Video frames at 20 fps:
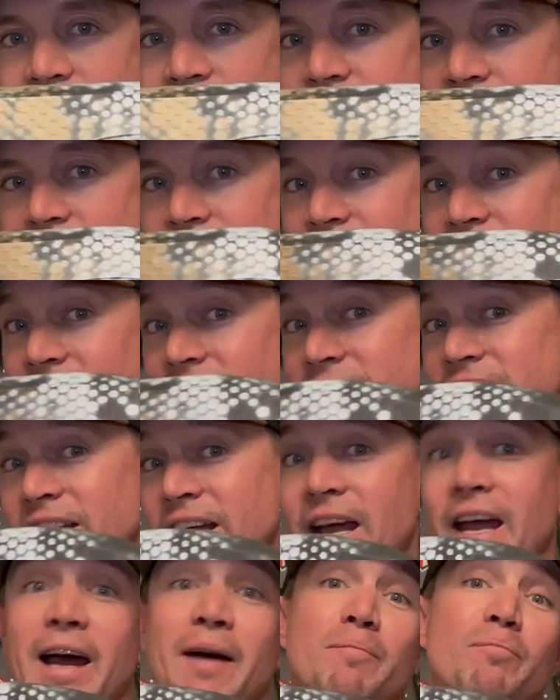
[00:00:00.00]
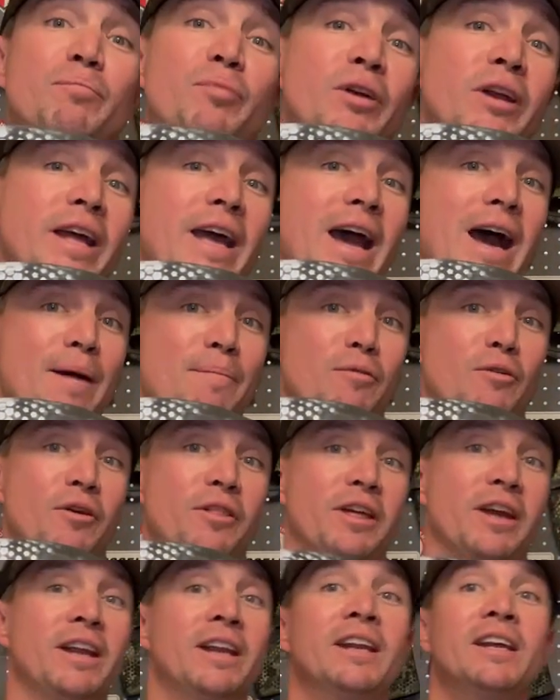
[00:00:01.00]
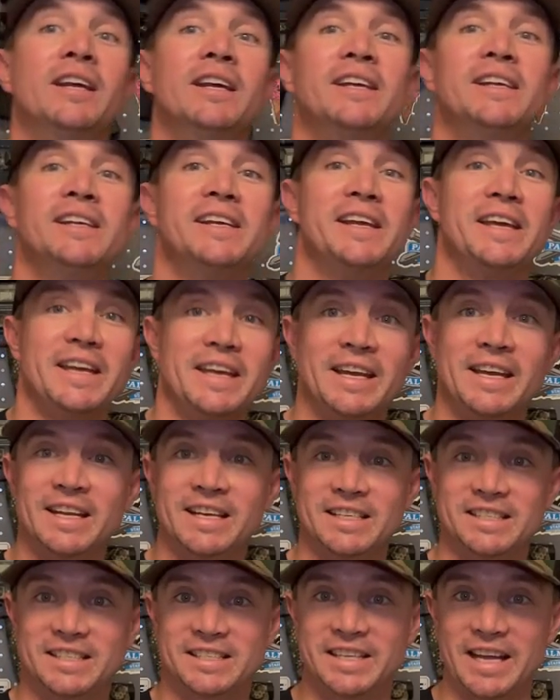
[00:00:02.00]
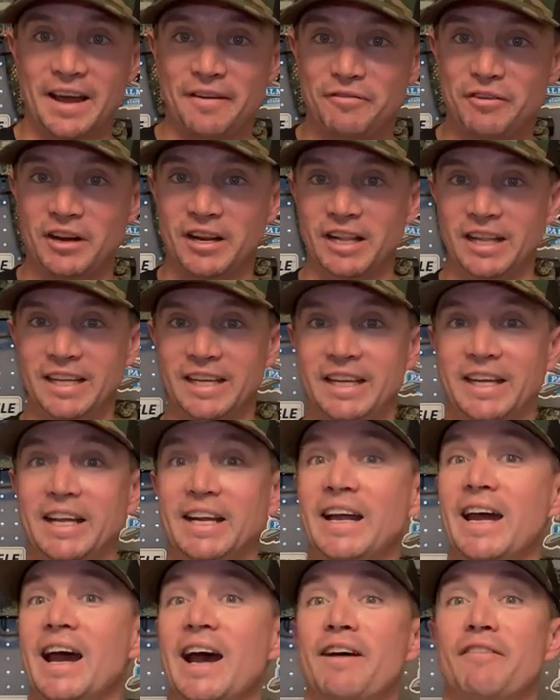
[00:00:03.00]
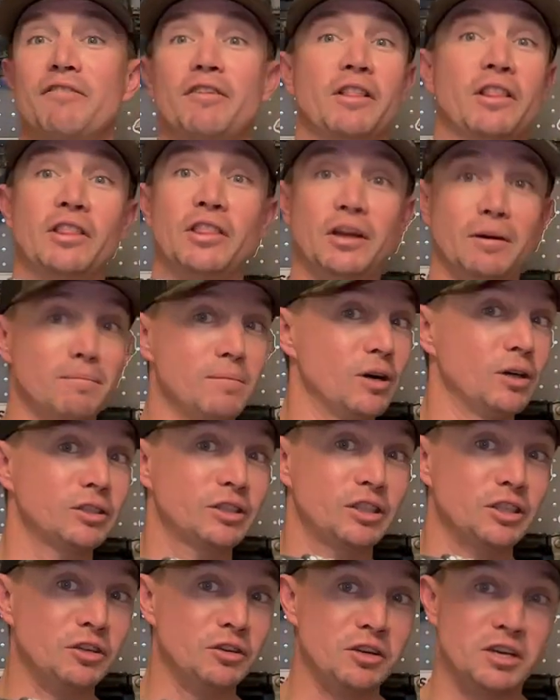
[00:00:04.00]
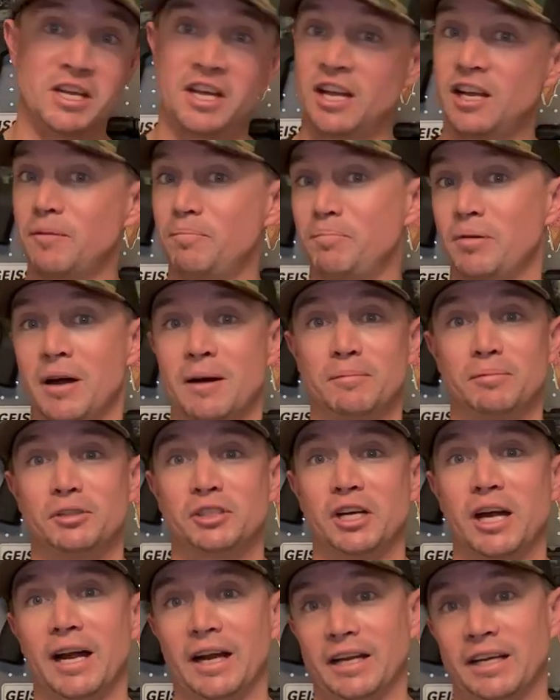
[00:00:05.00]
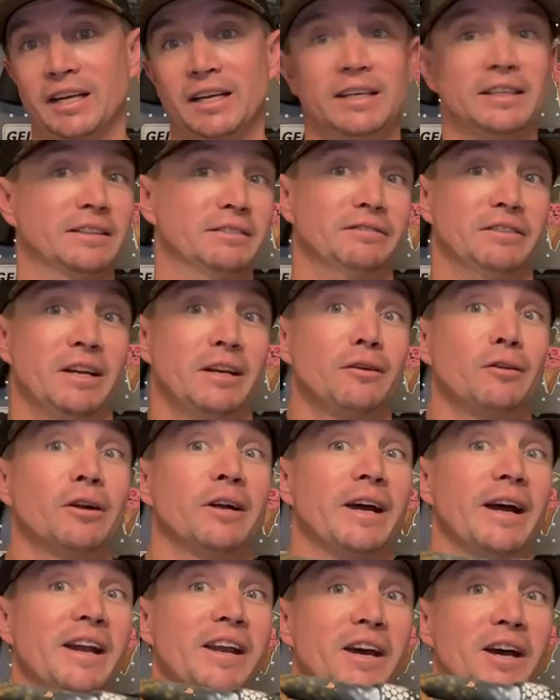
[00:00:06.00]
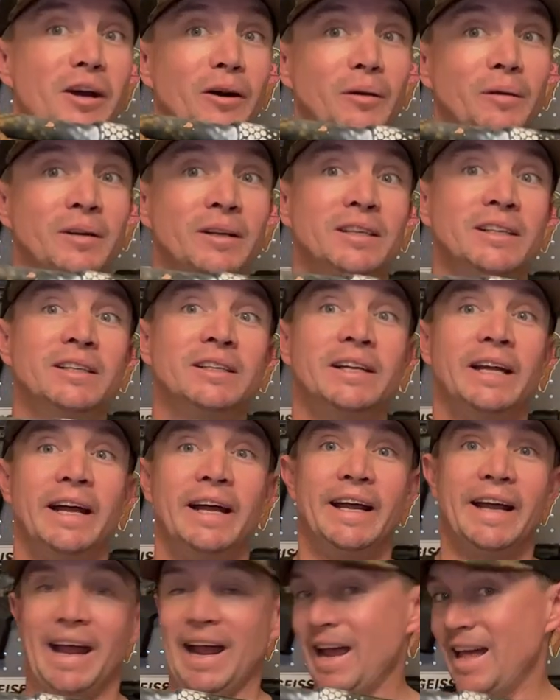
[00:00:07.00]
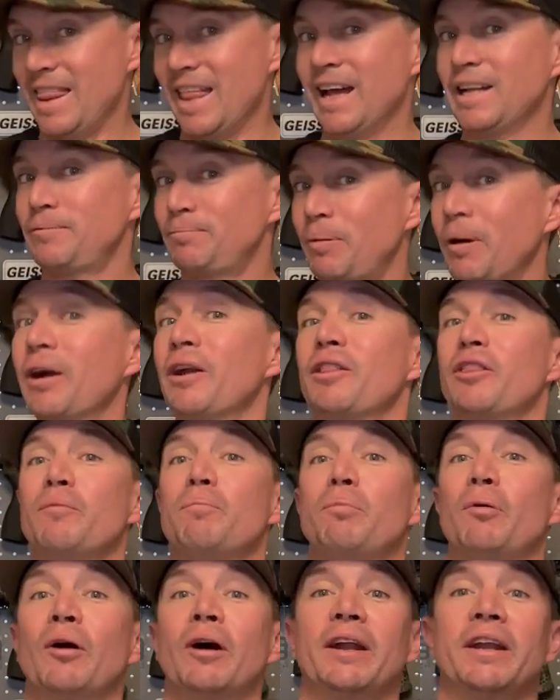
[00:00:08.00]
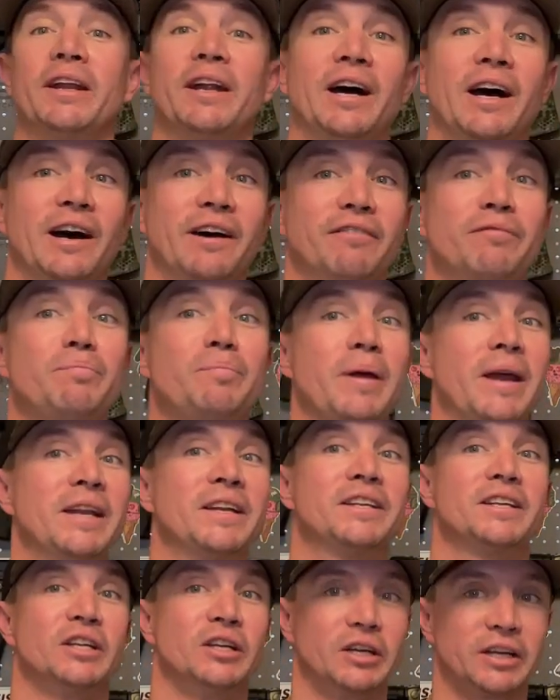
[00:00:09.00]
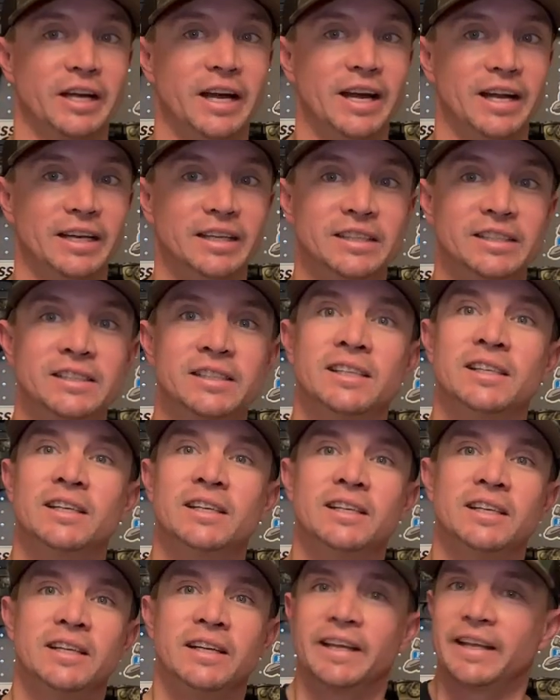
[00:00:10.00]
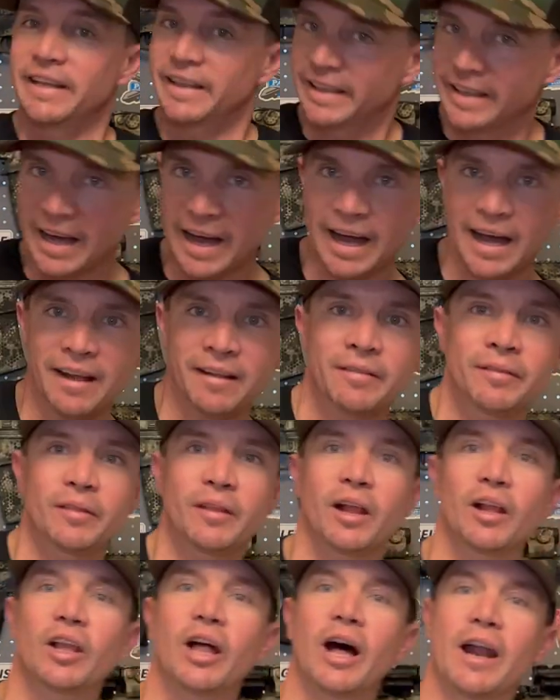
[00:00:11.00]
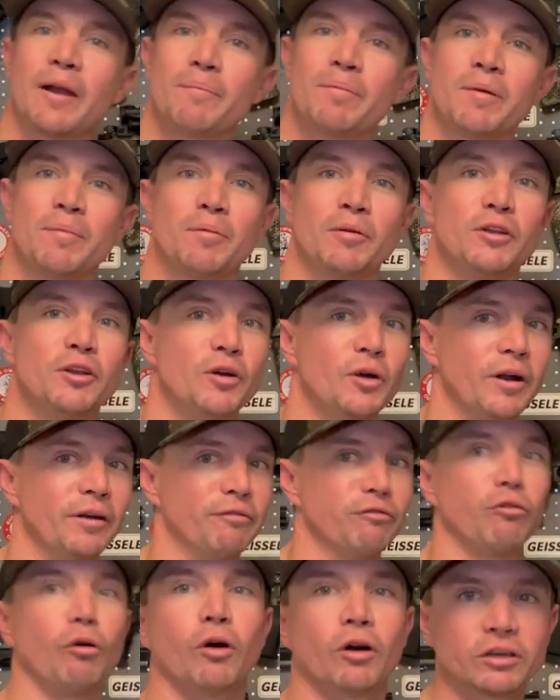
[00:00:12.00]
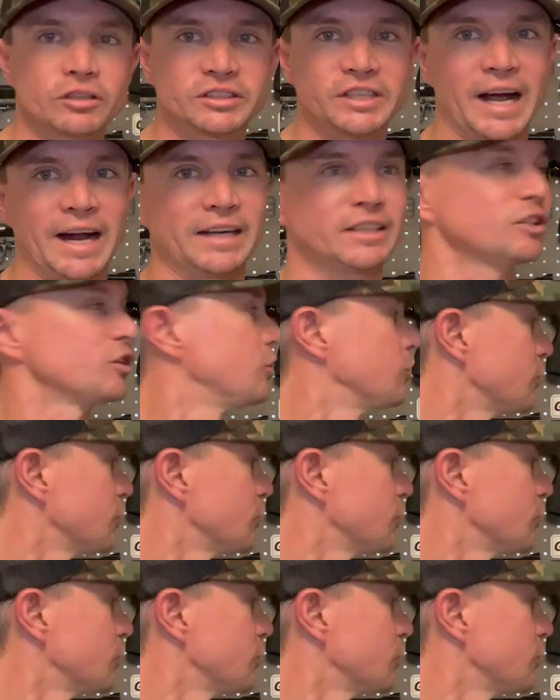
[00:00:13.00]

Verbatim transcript: I gotta say, I'm pretty happy with it. Ian is definitely gonna have the most unique pump shotgun of anyone I know, and that's part of the point of painting your guns. Yeah, a lot of people do it for tactical